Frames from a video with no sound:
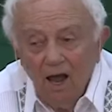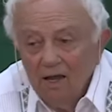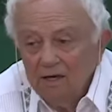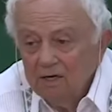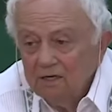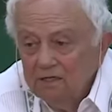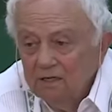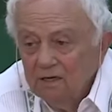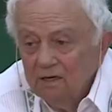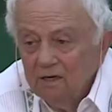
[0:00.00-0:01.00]
I had,
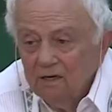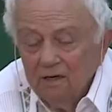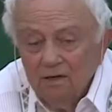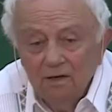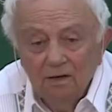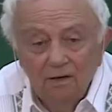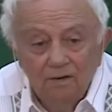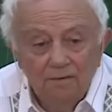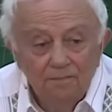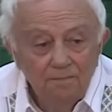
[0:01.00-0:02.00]
a, uh,
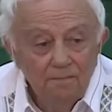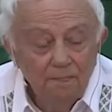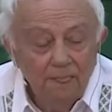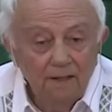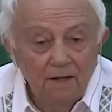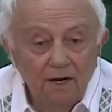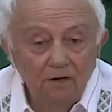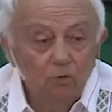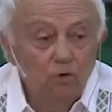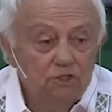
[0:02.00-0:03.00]

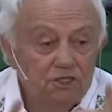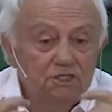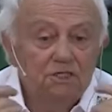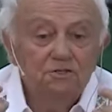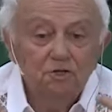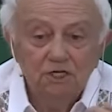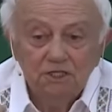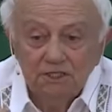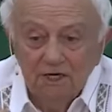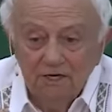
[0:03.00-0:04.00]
and what is
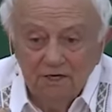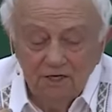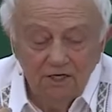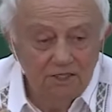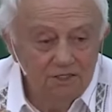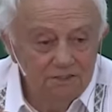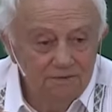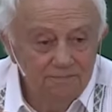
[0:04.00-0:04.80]
interesting is